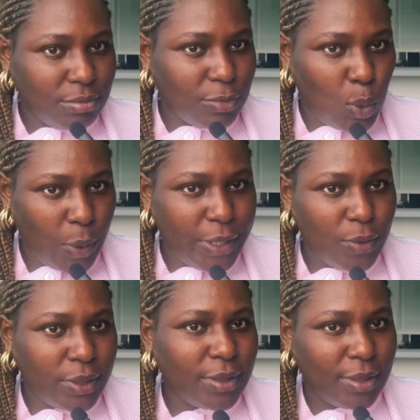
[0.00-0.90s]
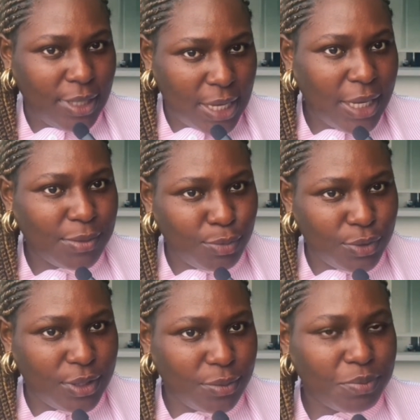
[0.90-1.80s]
going on here in
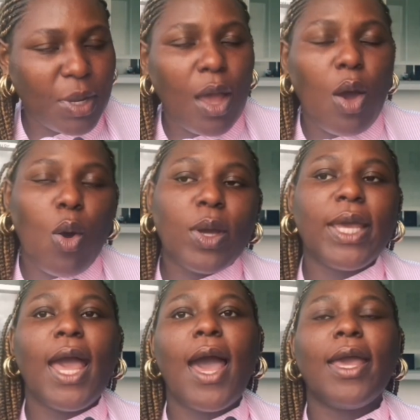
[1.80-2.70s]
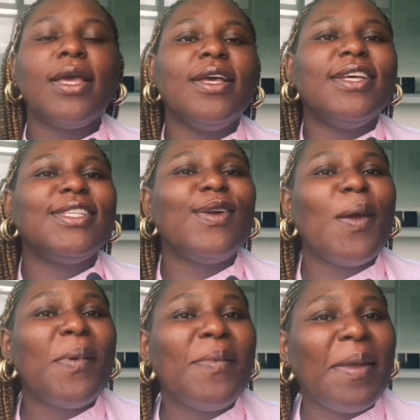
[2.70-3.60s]
Brazil. Okay, sorry
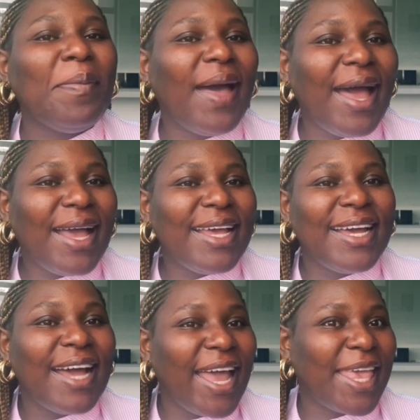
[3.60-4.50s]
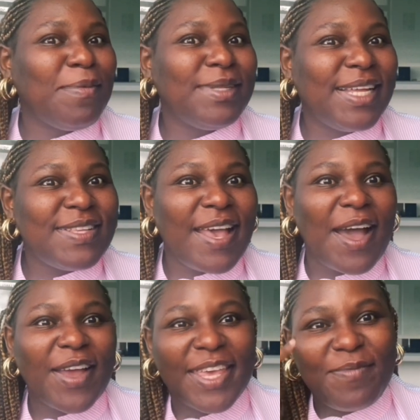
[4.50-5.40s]
about my bag. I kept it there so I
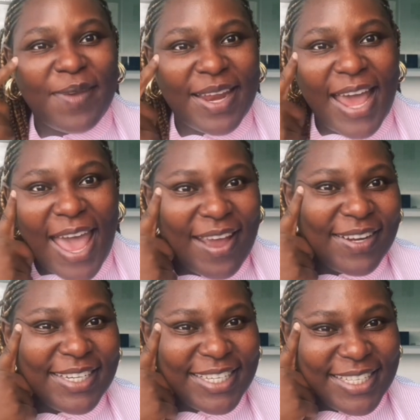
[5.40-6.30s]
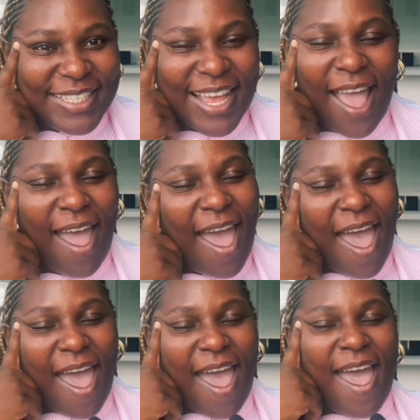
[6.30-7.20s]
can keep an eye on it.
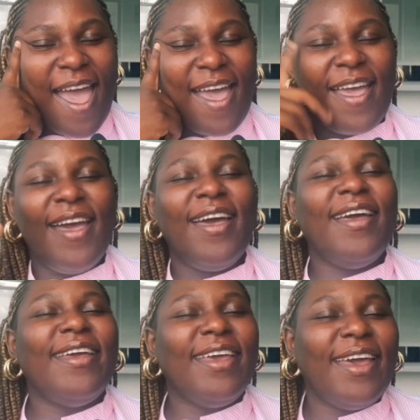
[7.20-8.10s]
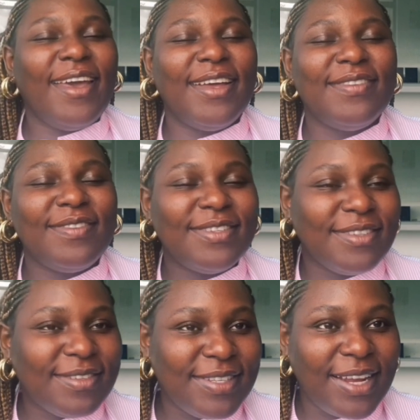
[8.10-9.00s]
Yeah, I don't want to
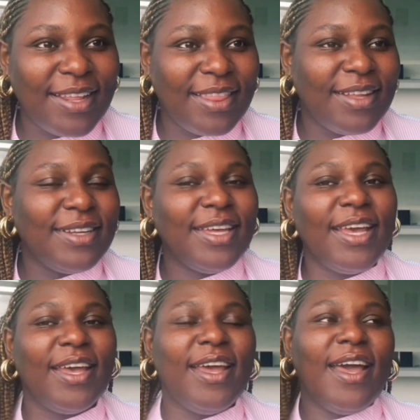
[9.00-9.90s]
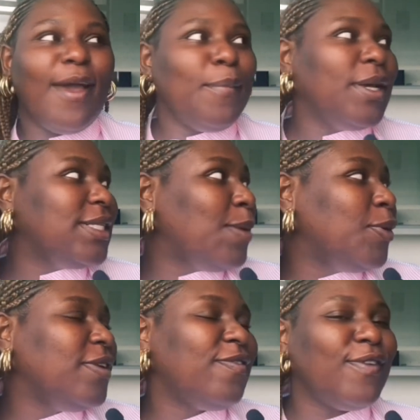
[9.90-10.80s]
lose anything here because I'm on
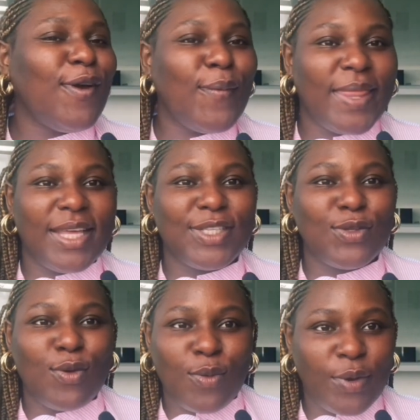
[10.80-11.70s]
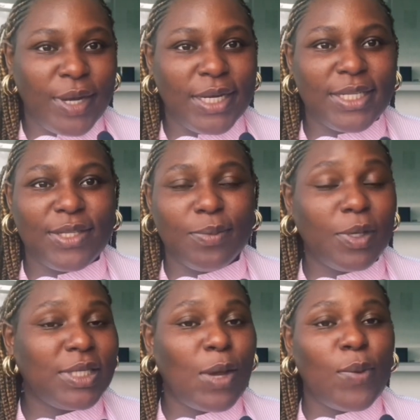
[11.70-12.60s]
a floor where there's no one. So
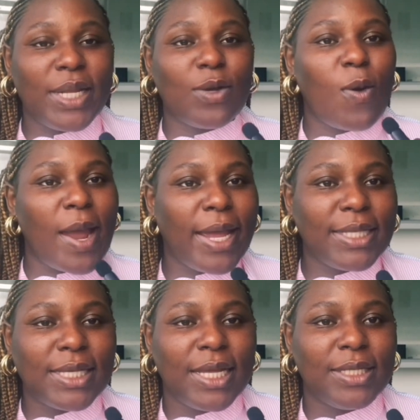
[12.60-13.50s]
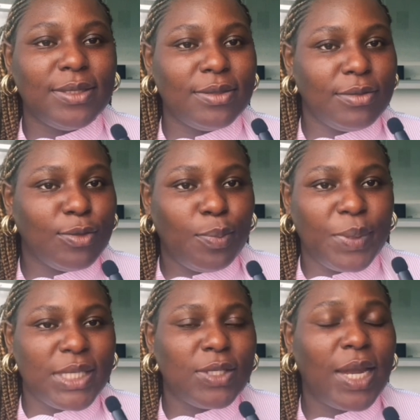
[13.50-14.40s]
because I wanted quiet and
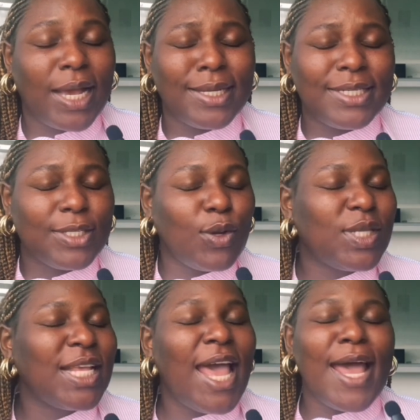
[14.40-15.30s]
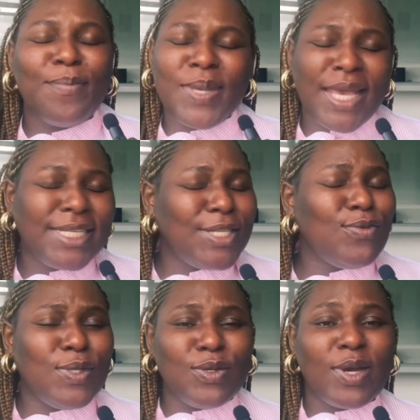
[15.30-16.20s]
peace so that I can discuss PhD with
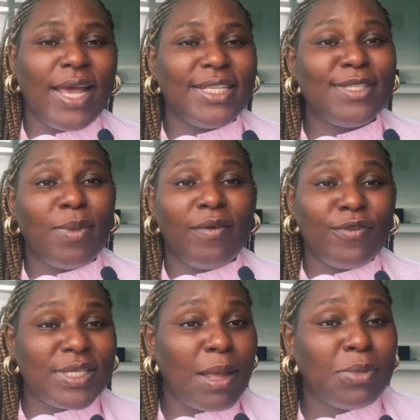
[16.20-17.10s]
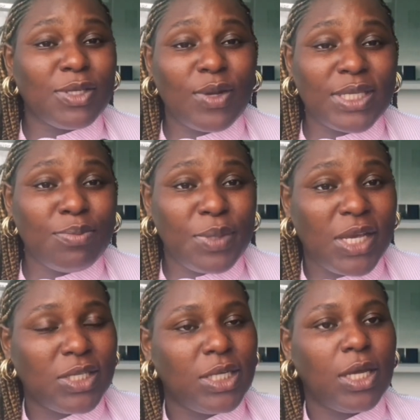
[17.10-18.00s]
you guys. This is my first time discussing PhD.